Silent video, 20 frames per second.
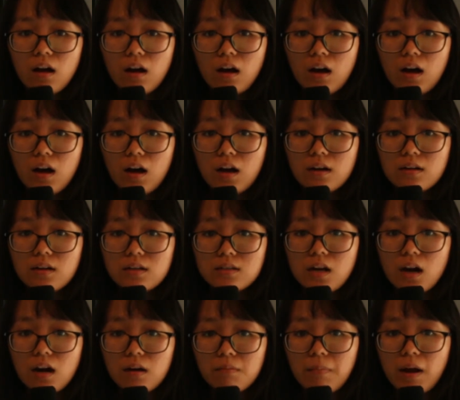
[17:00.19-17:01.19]
The
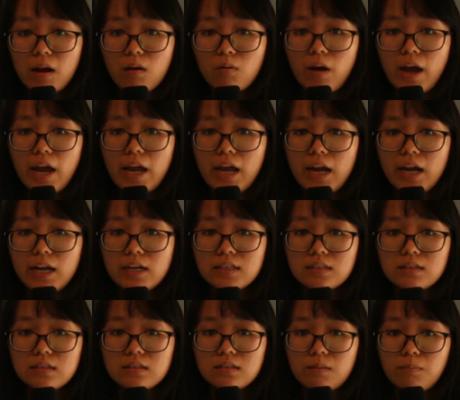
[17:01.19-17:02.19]
third pathway
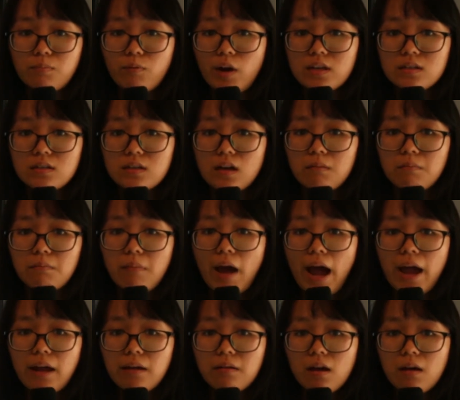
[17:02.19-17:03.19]
is suppression
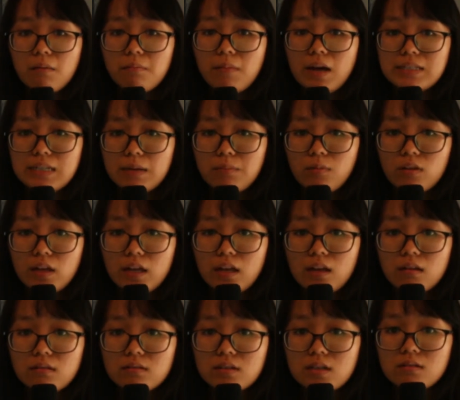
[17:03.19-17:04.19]
by metabolic
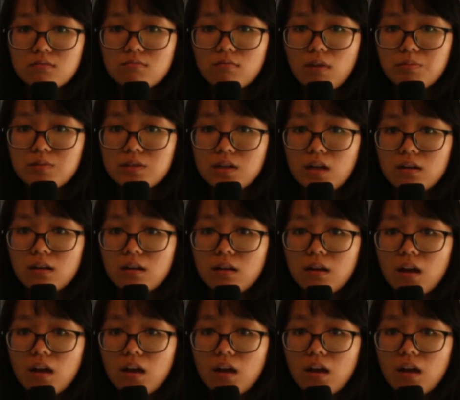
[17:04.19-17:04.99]
disruption.